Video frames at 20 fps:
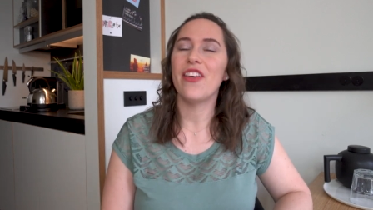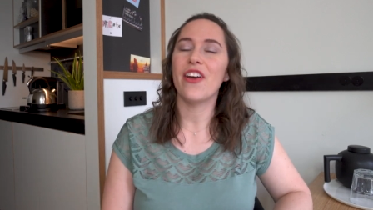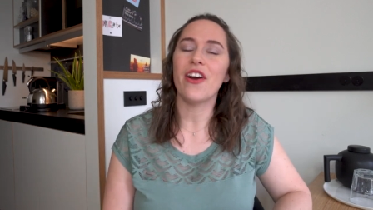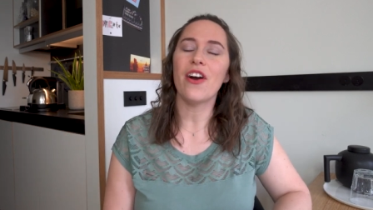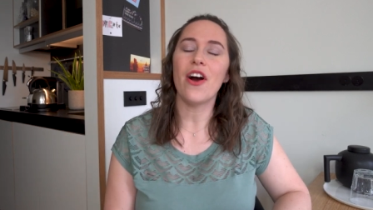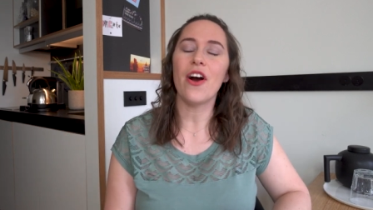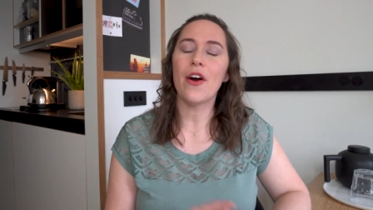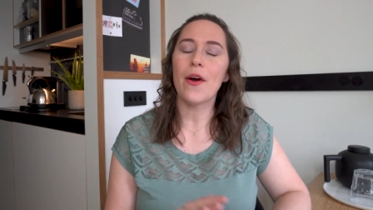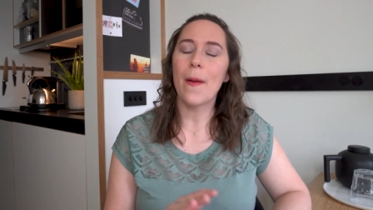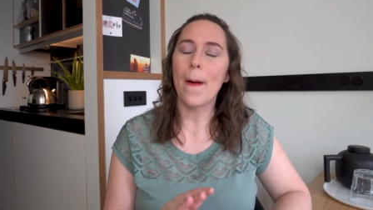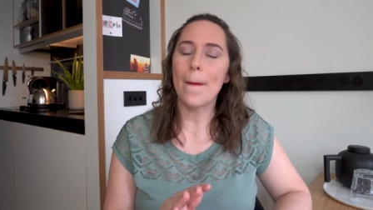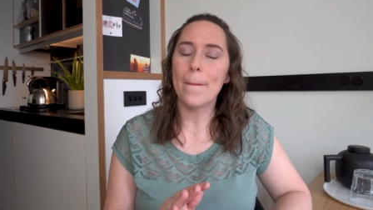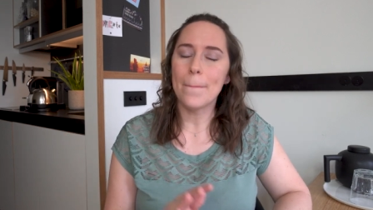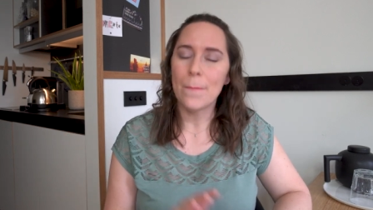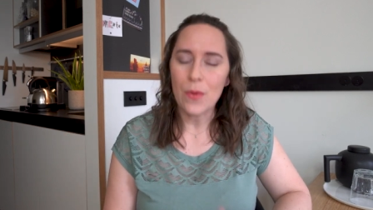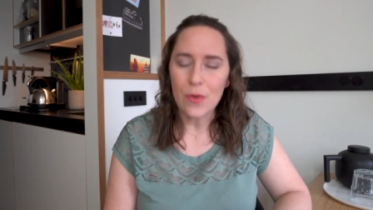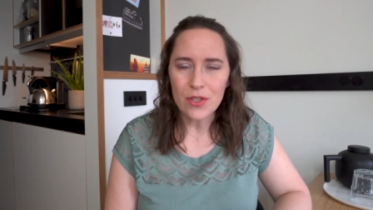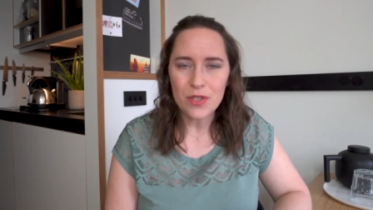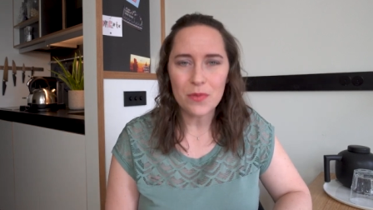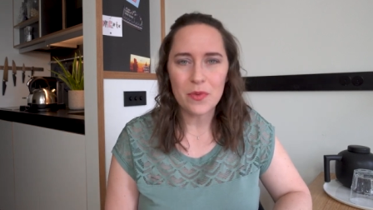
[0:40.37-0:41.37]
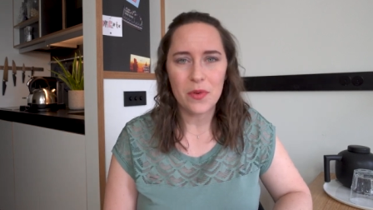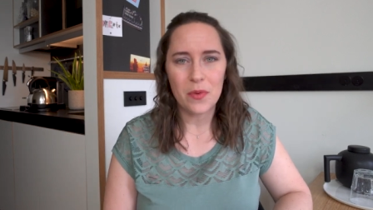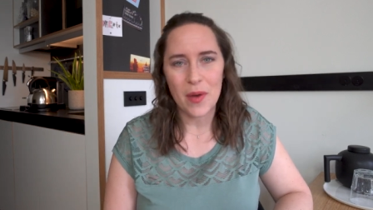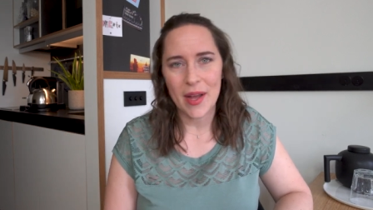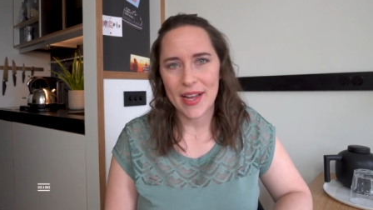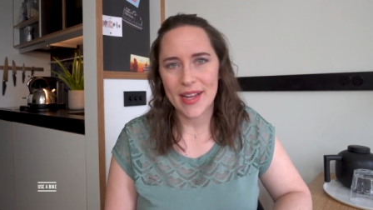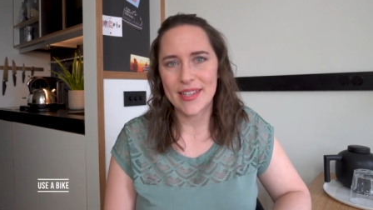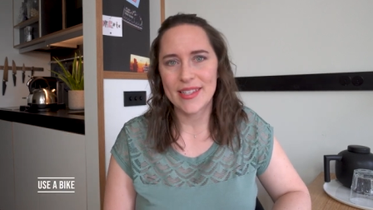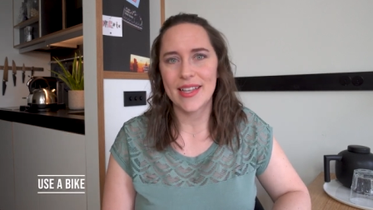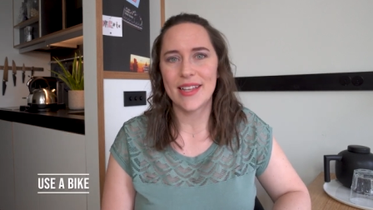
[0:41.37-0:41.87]
there are multiple
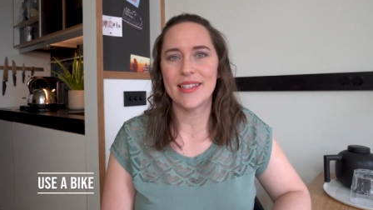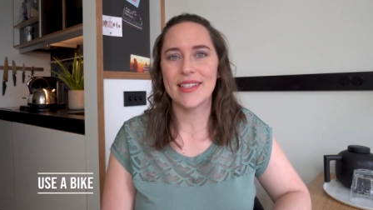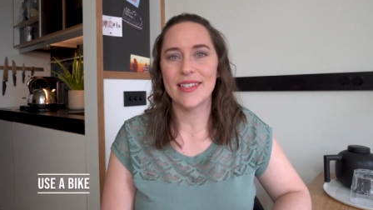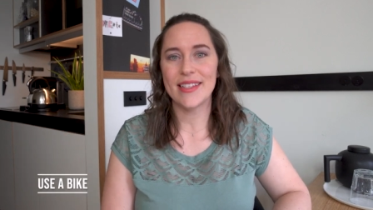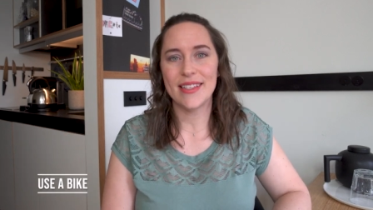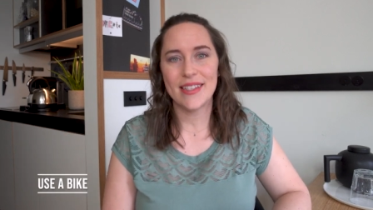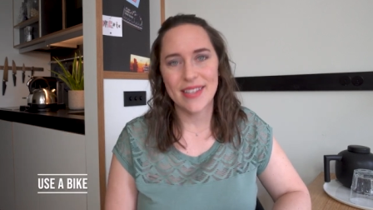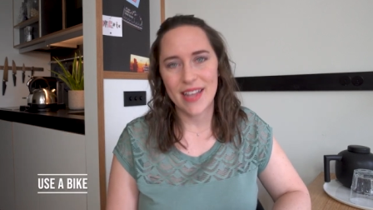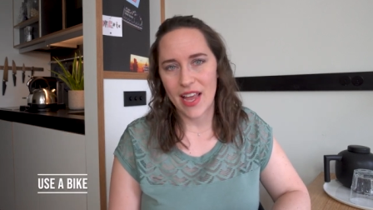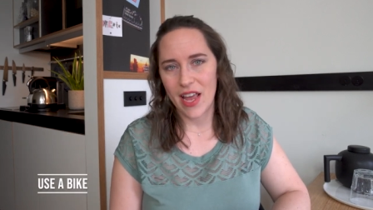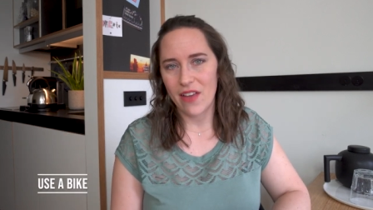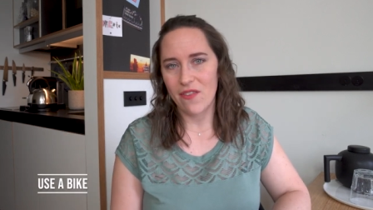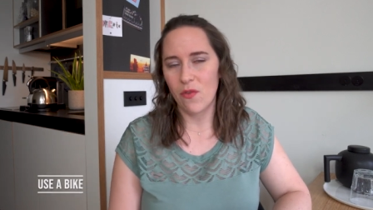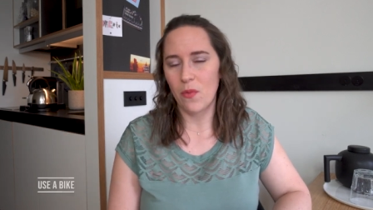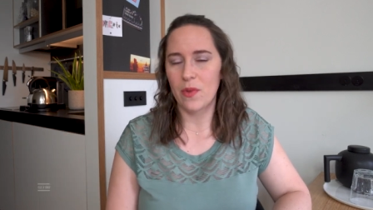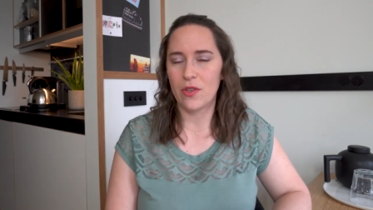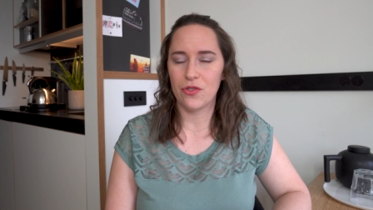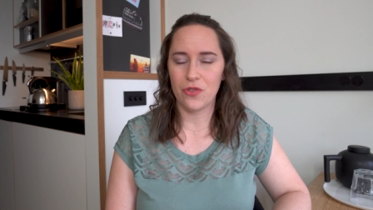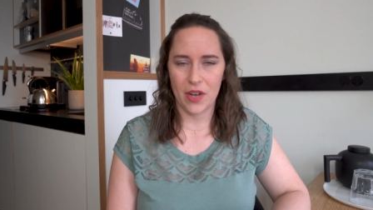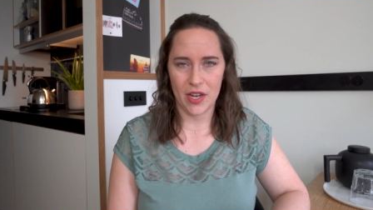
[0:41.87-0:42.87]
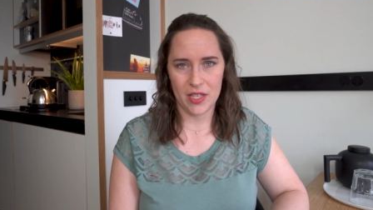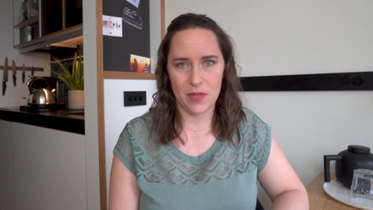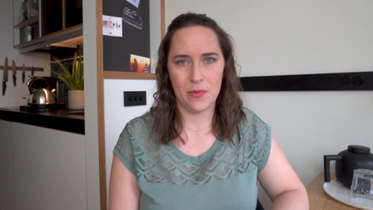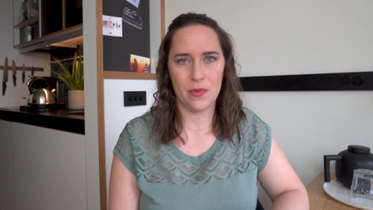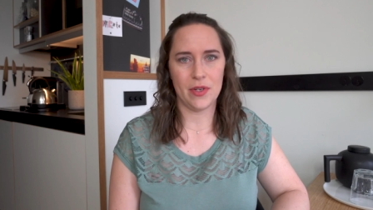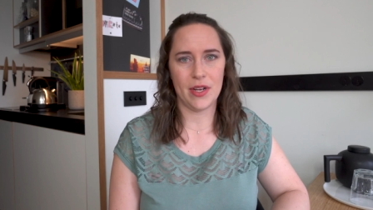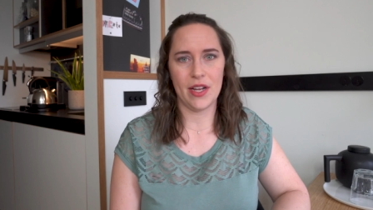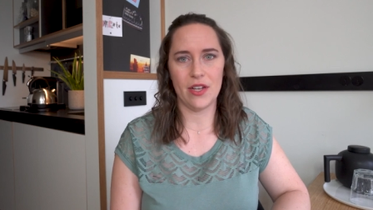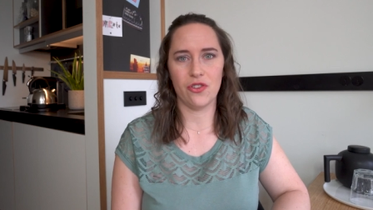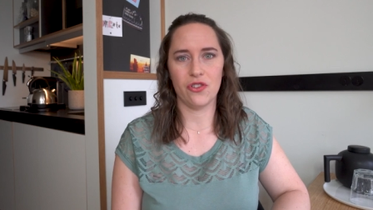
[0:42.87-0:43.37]
ways to save with
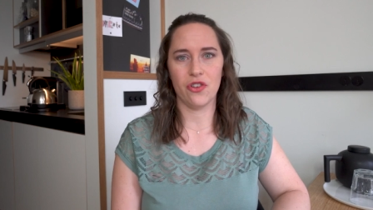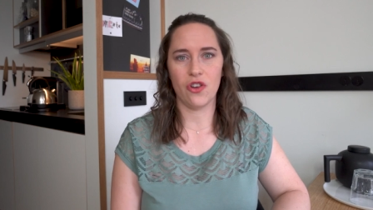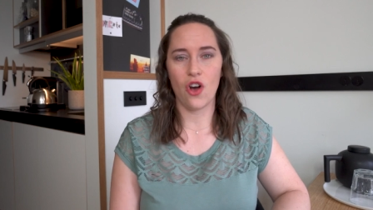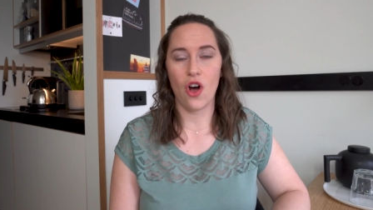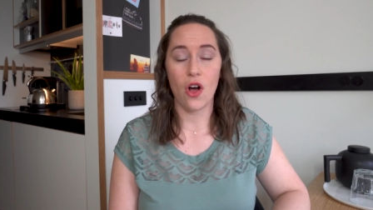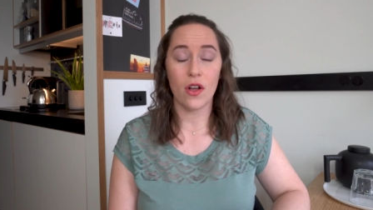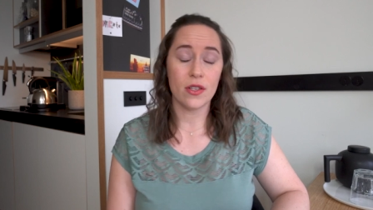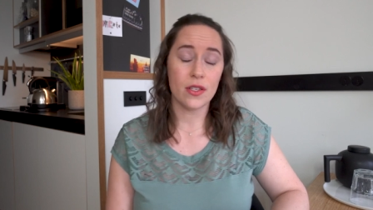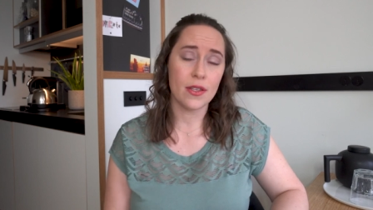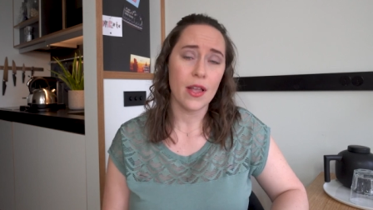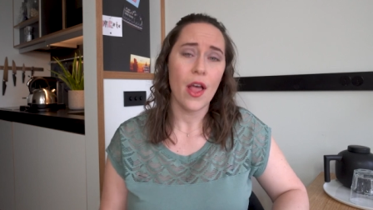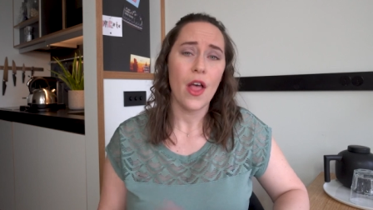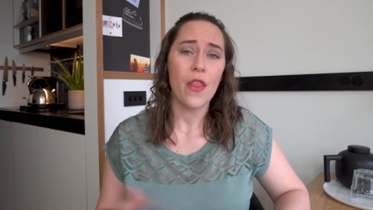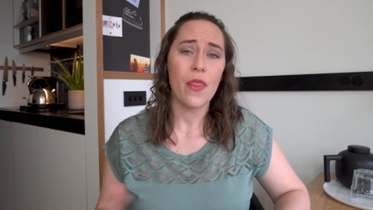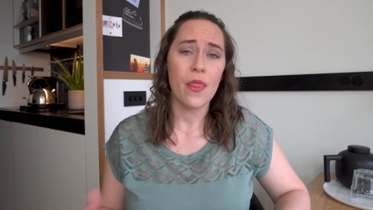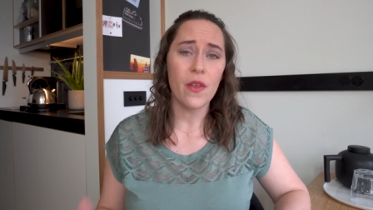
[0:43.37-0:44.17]
transportation costs.